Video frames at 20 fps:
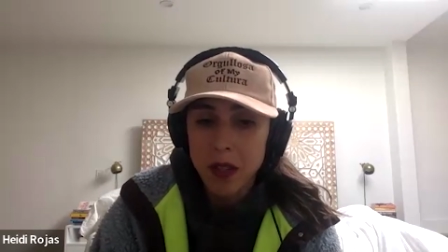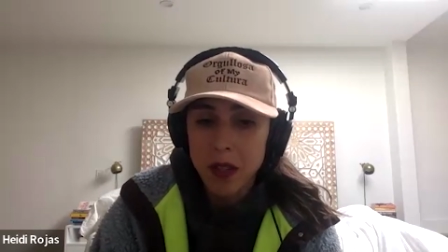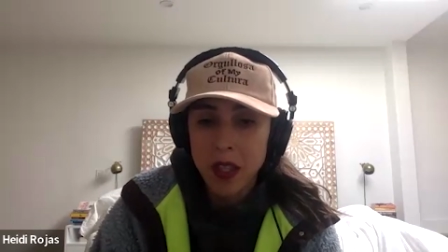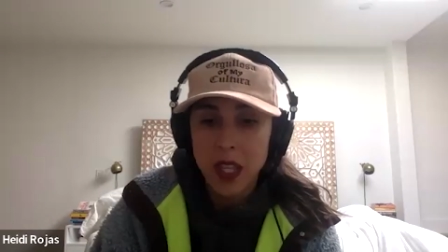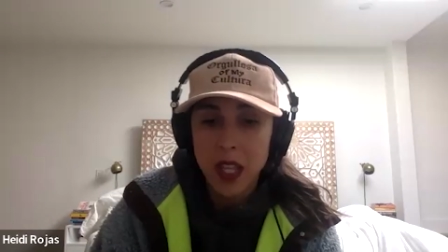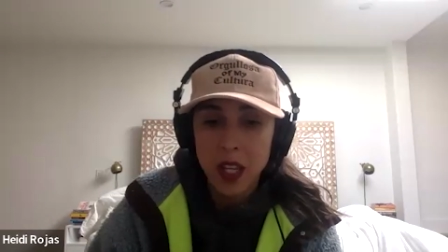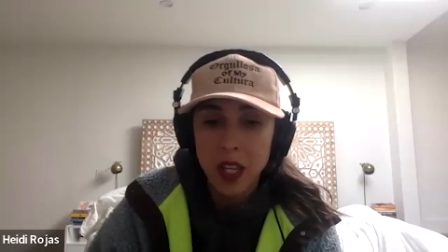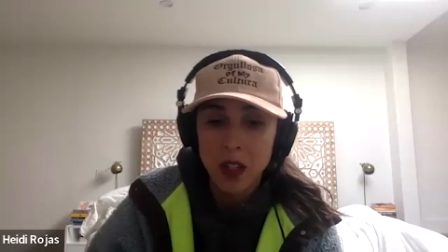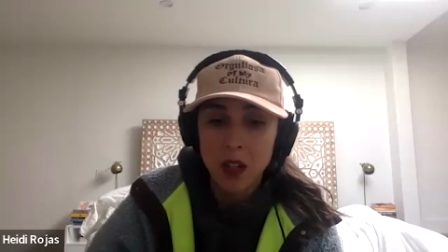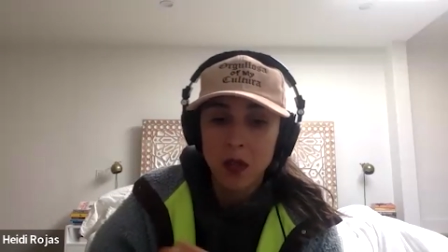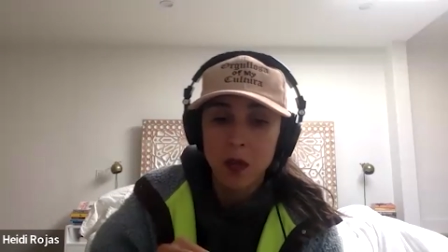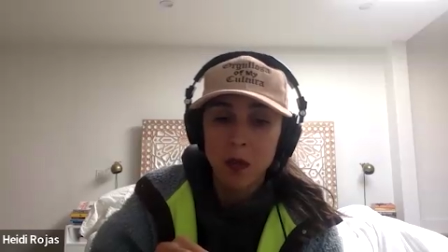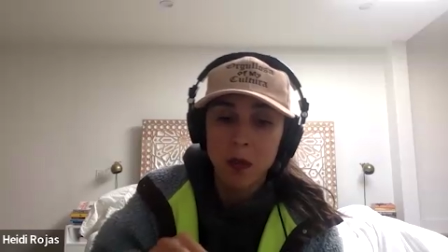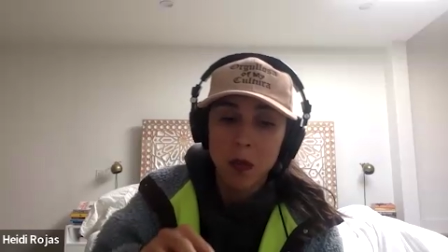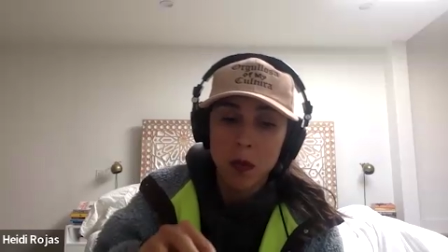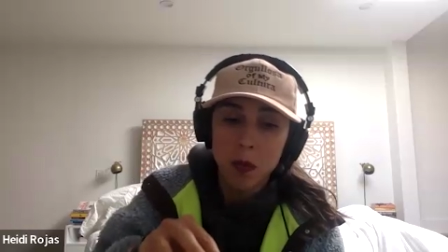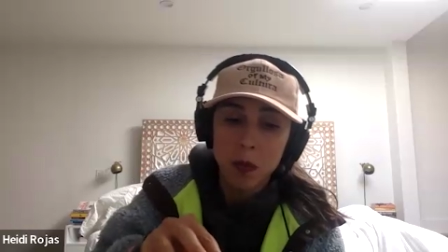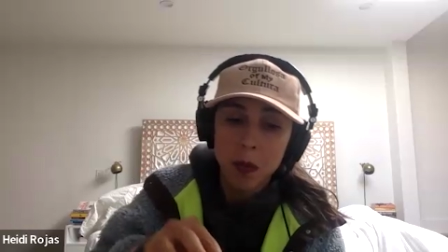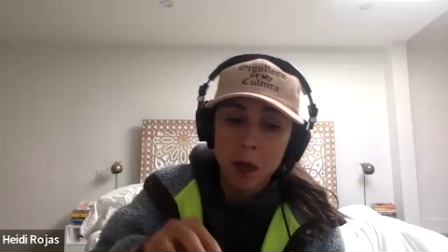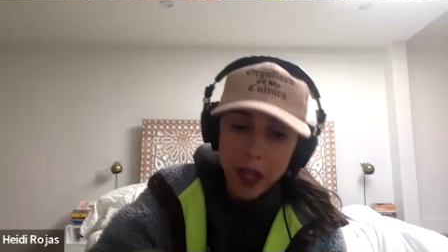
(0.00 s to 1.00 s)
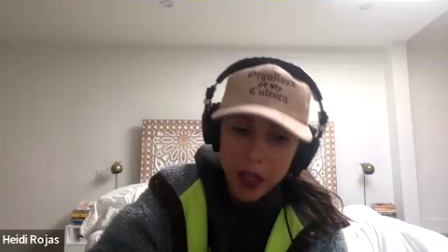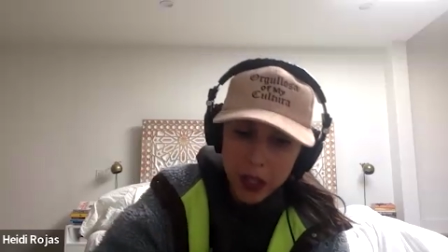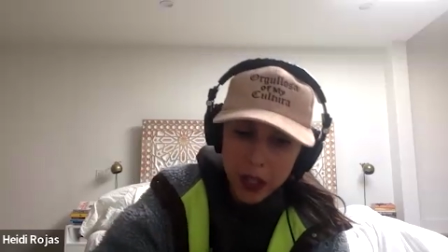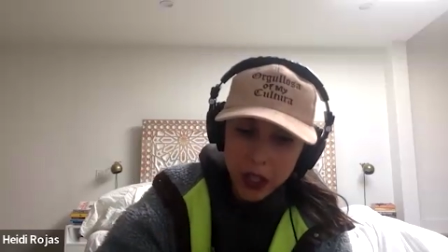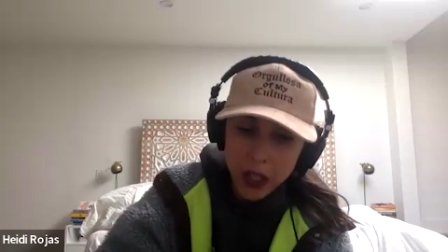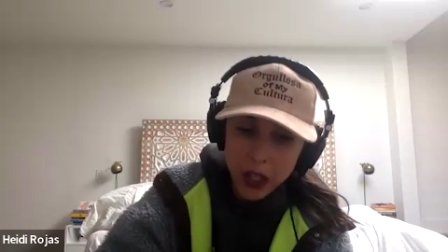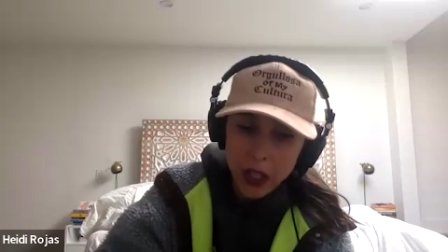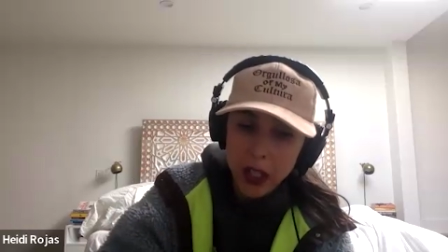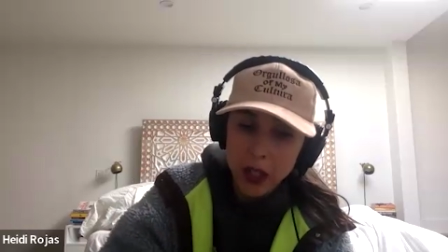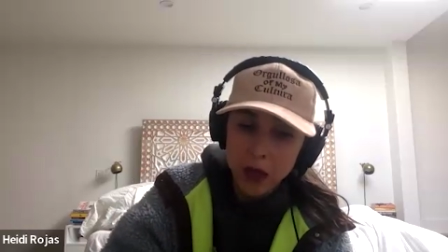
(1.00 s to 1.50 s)
And then
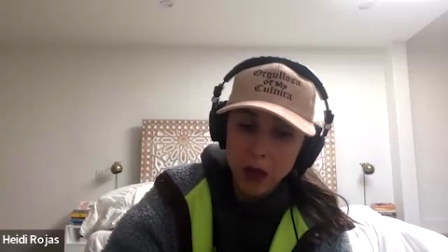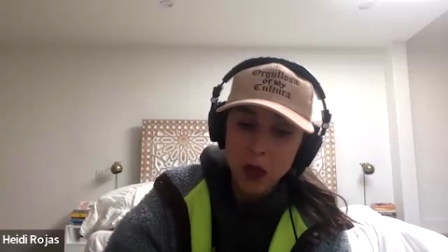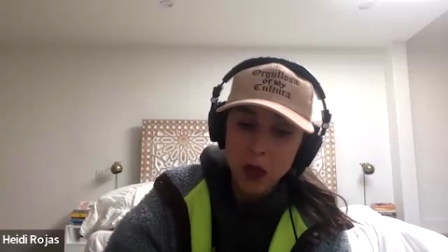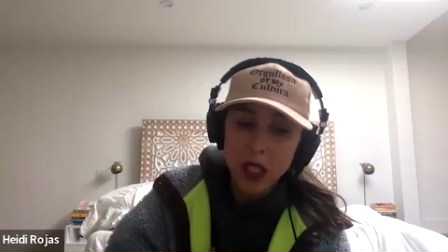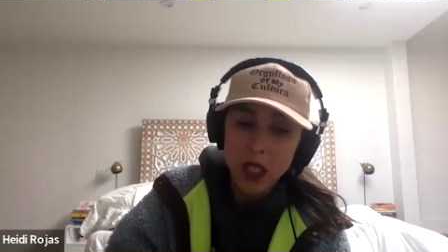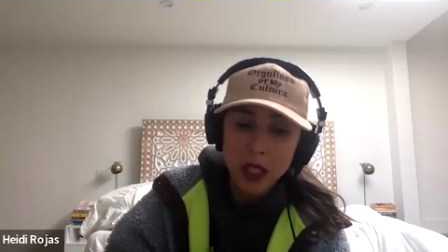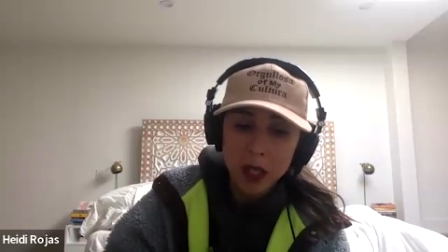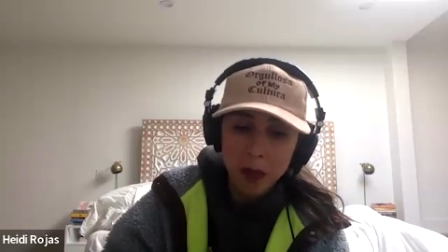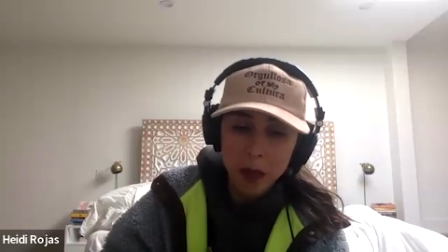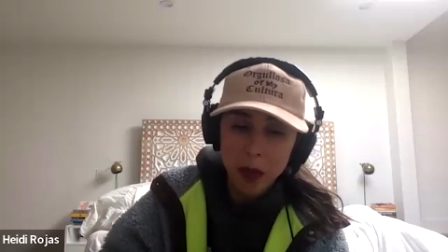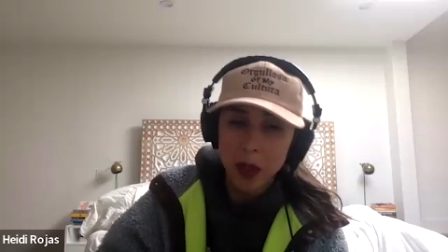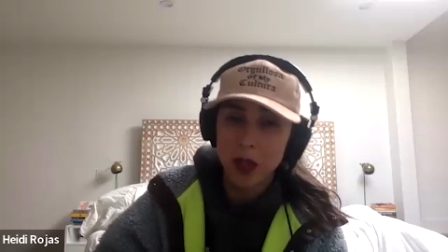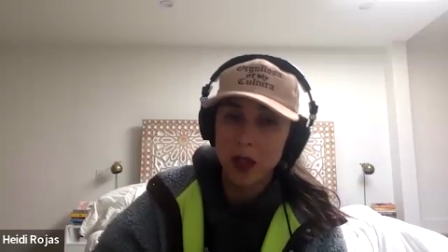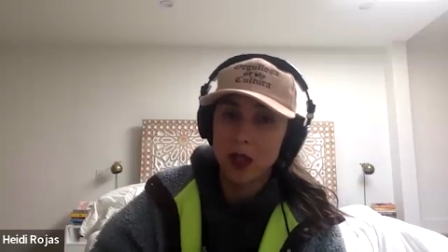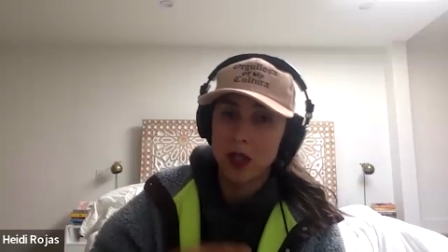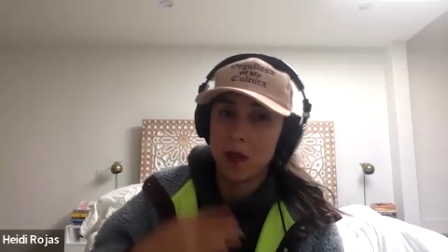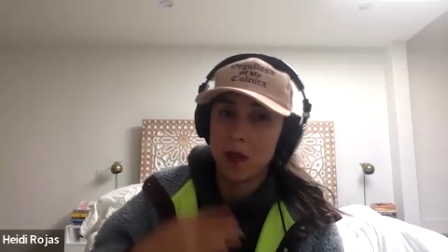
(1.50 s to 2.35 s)
motherhood really puts